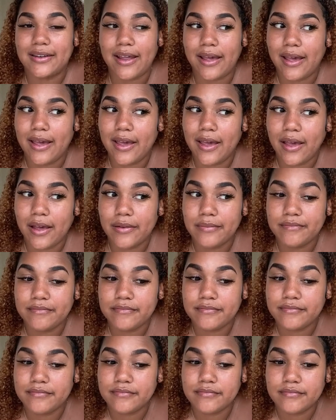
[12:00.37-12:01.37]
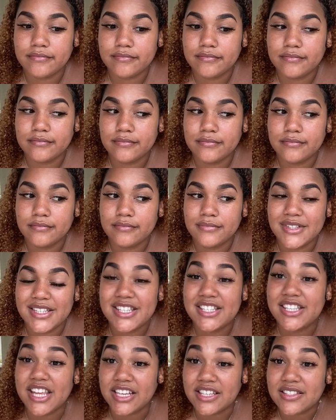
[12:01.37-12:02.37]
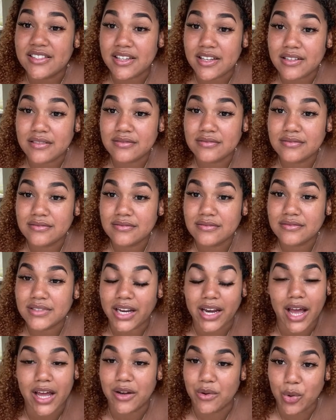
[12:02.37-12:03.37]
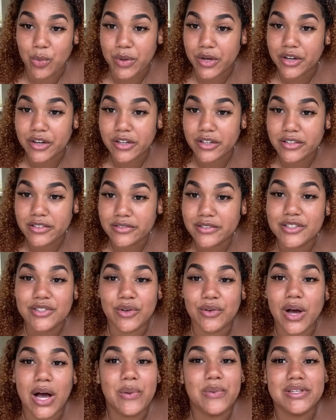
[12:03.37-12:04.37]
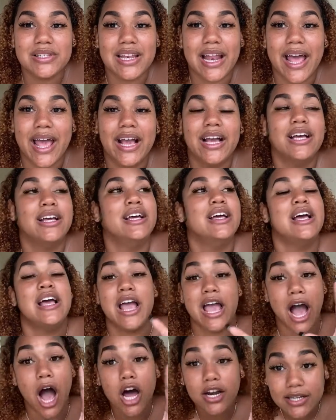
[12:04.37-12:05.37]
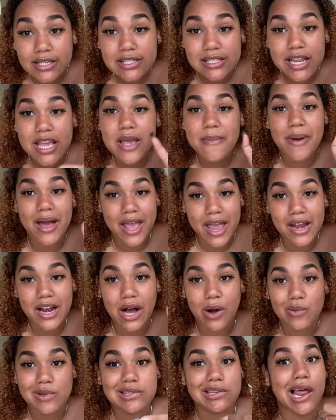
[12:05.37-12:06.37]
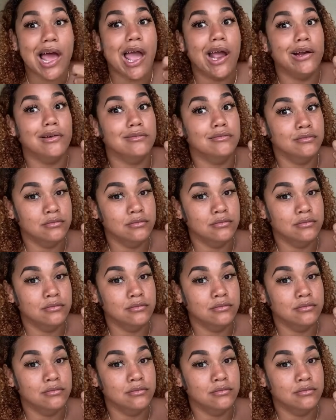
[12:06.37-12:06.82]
day 60 and I had no period. So I was like, honestly, in my head, I was like,